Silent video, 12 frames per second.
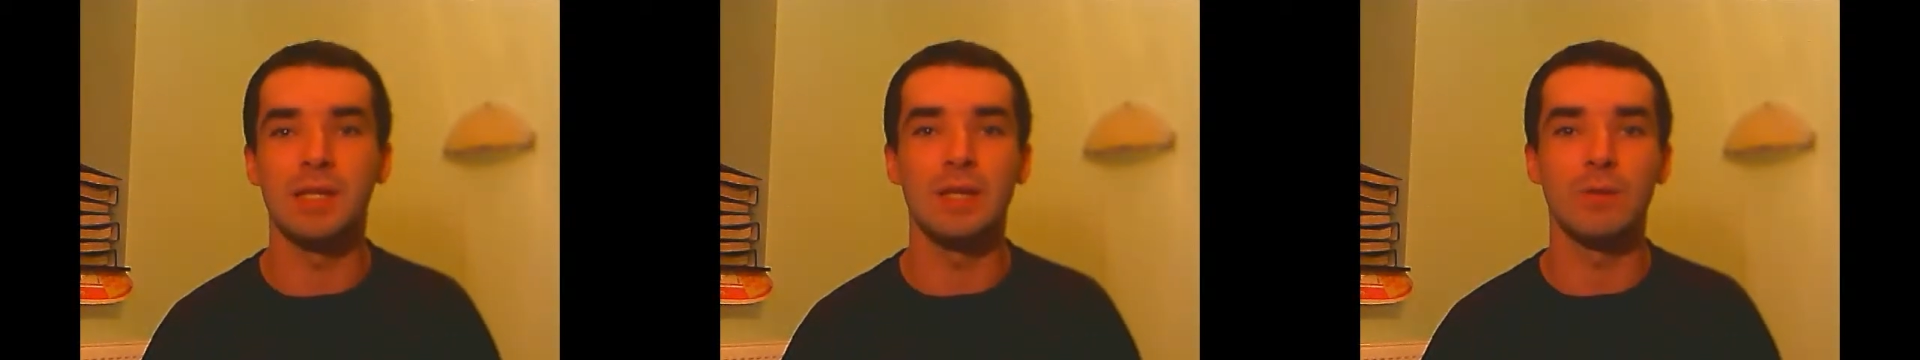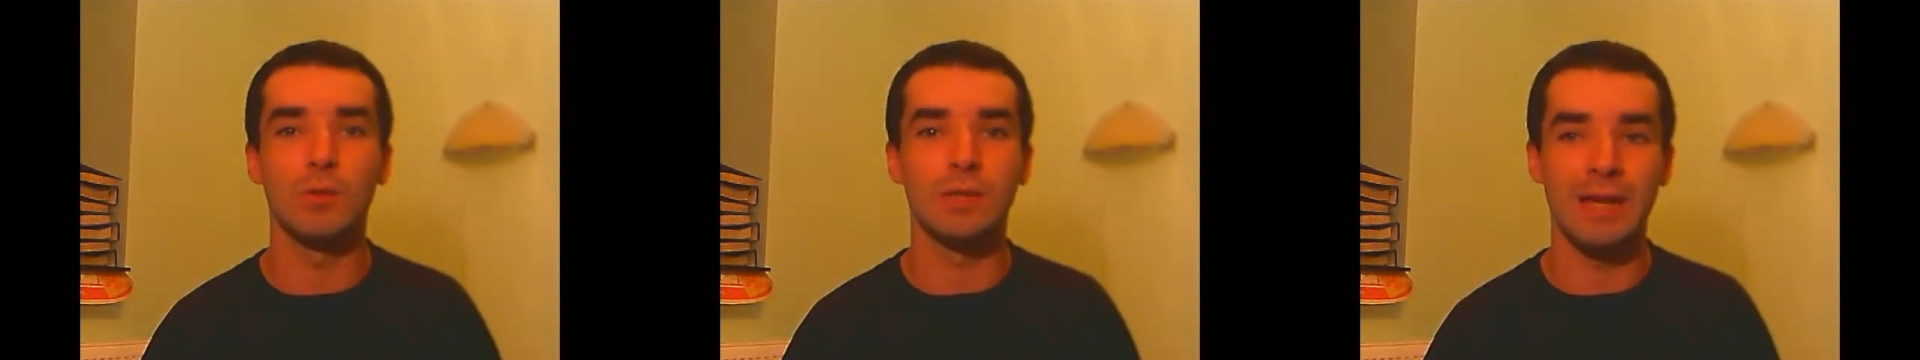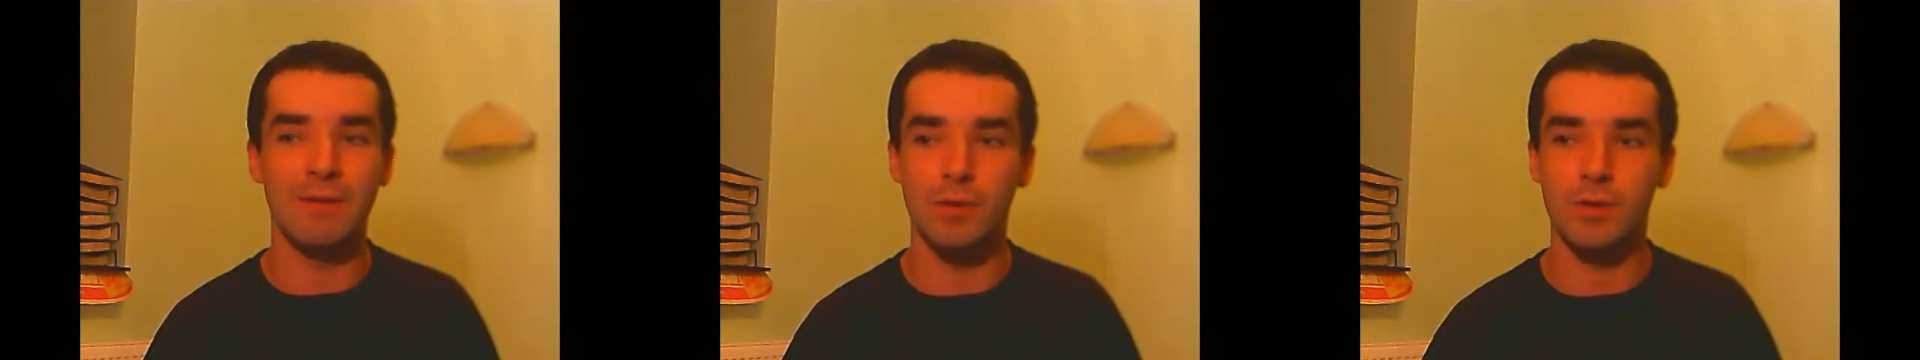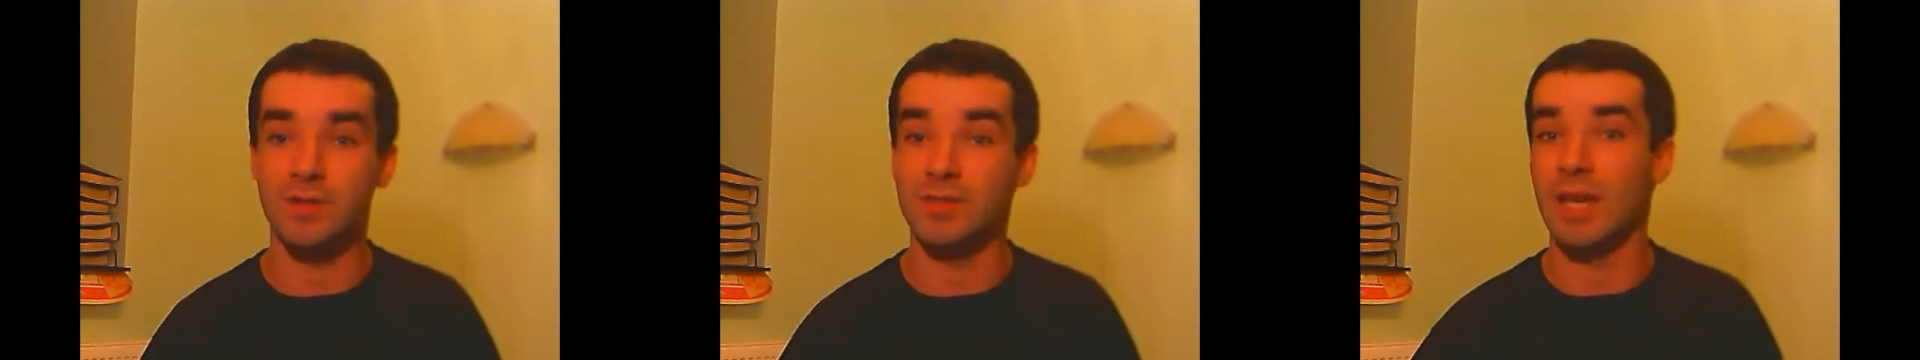he would
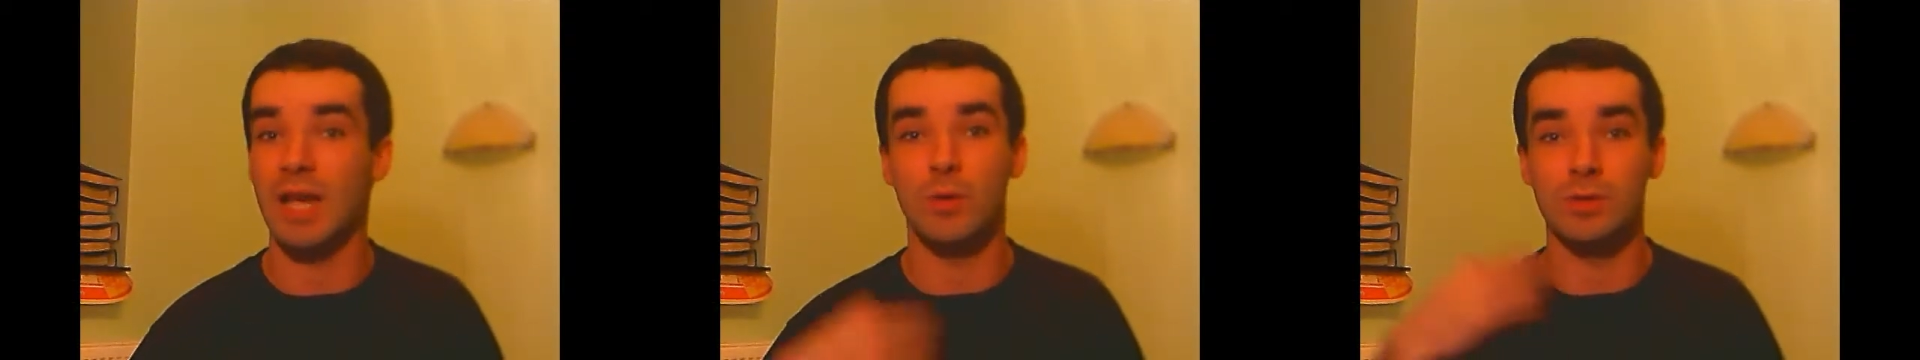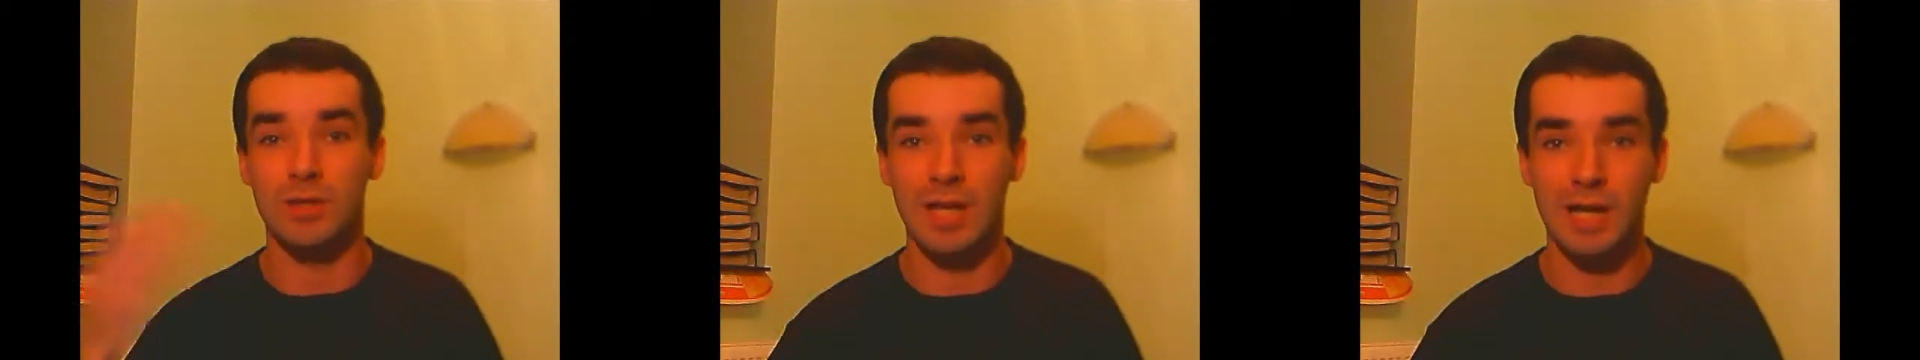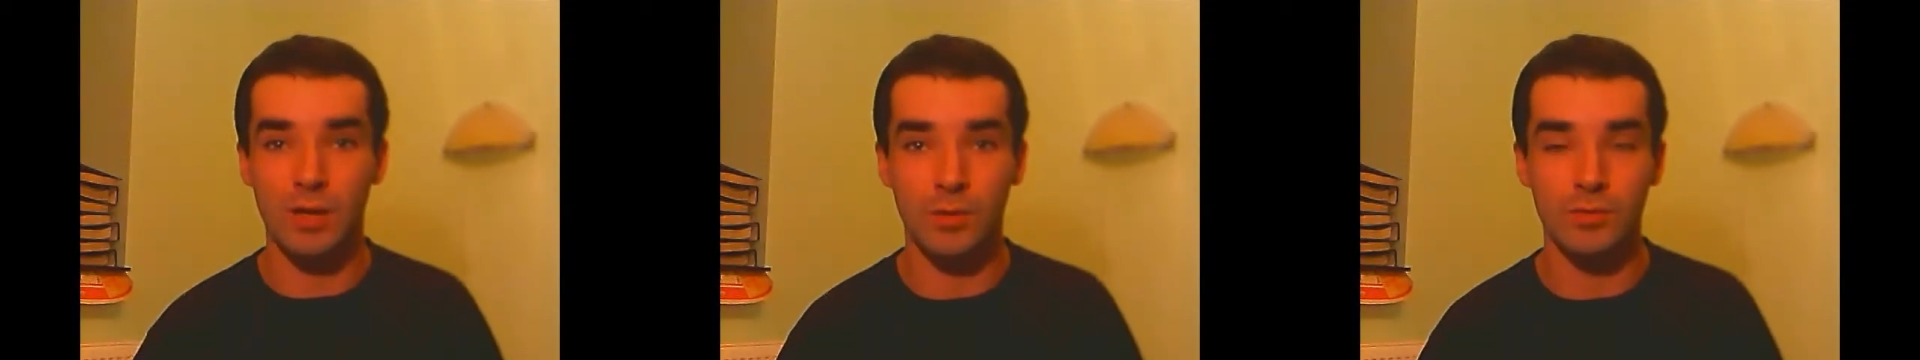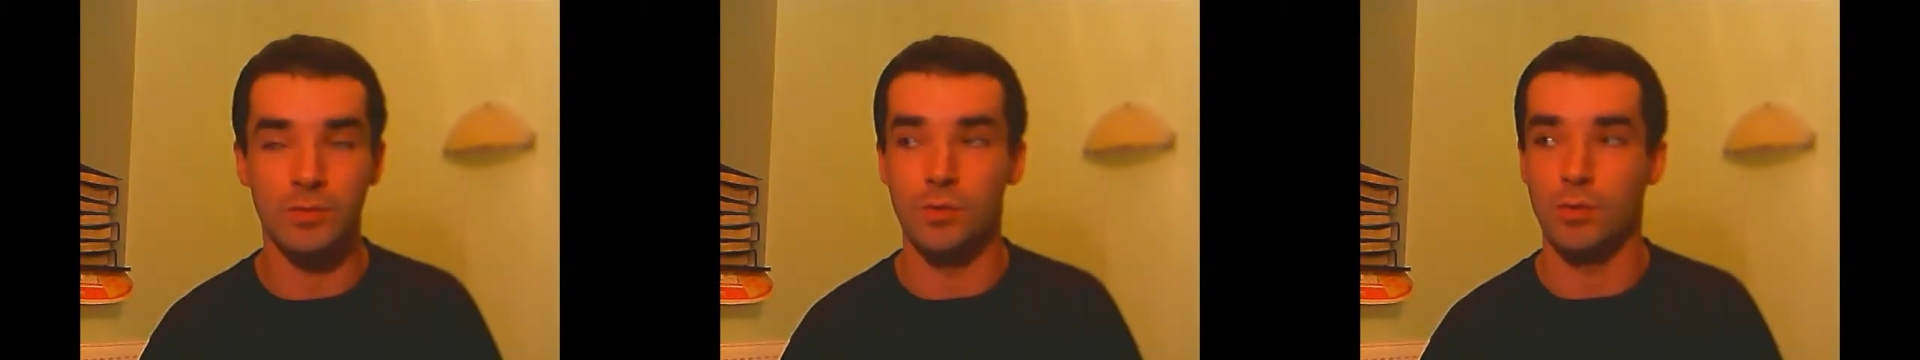never say out
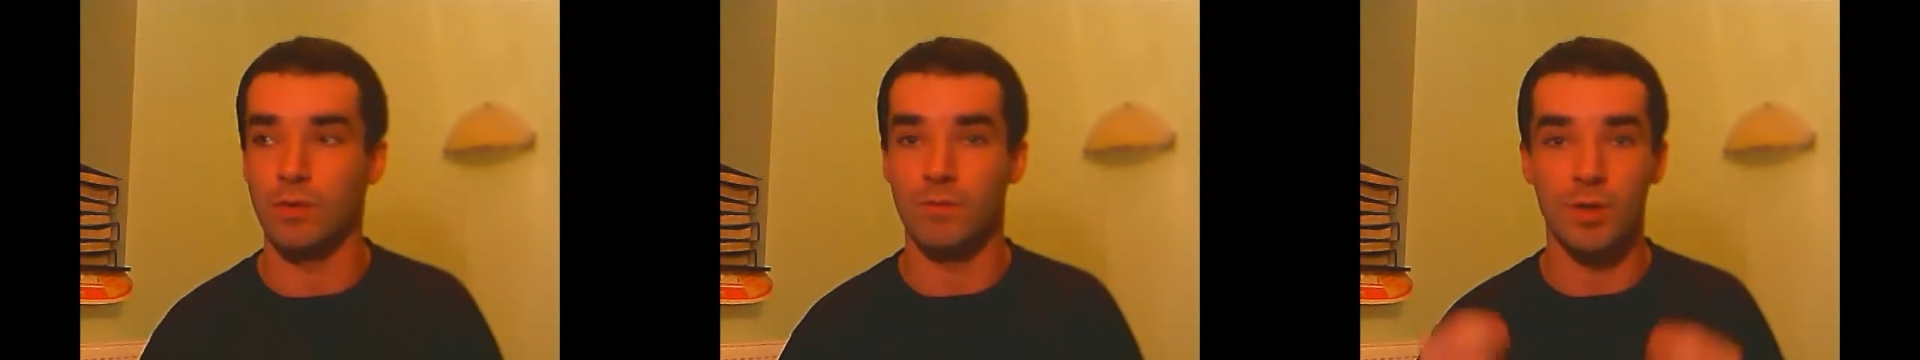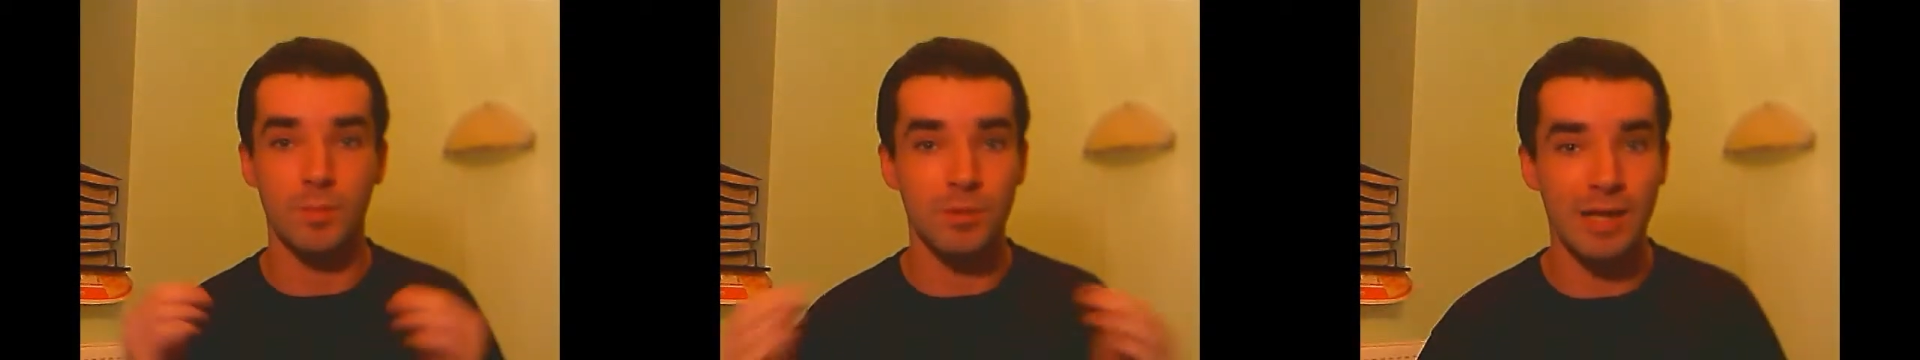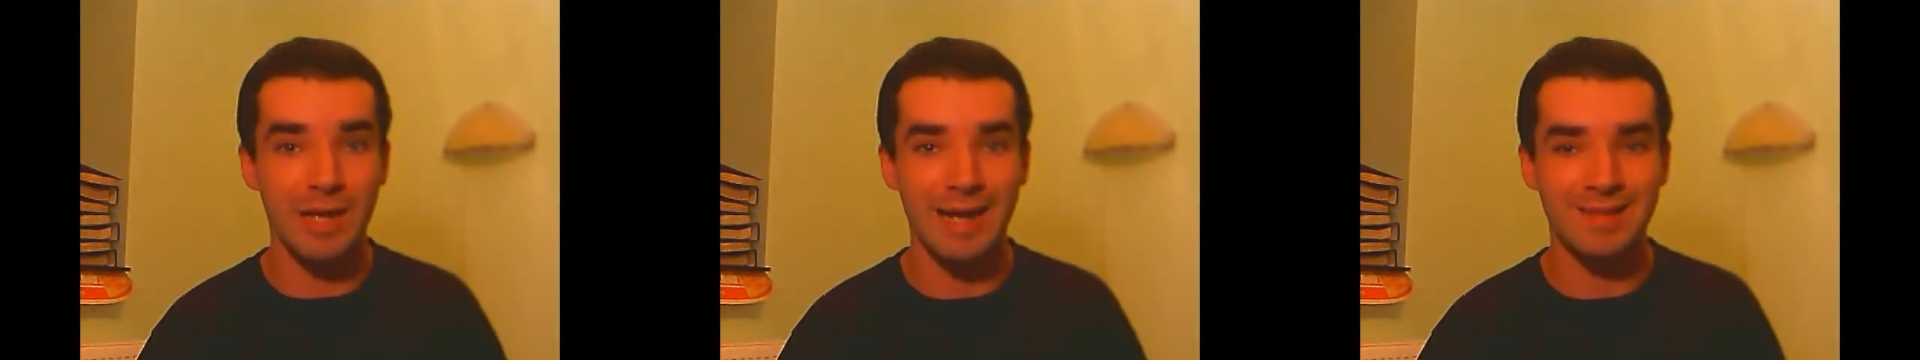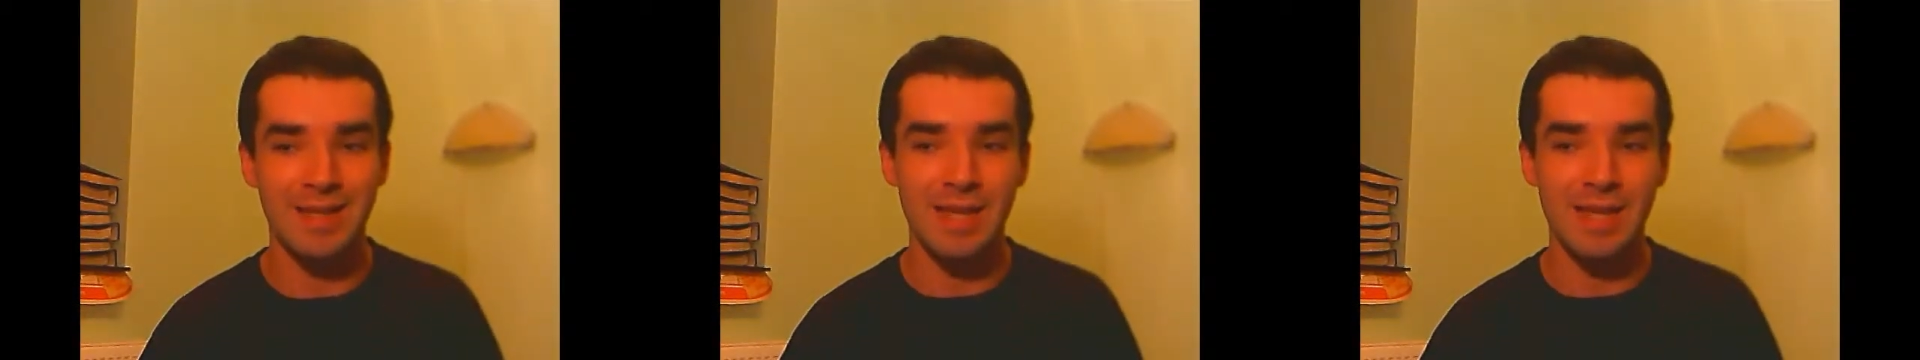loud or verbalize,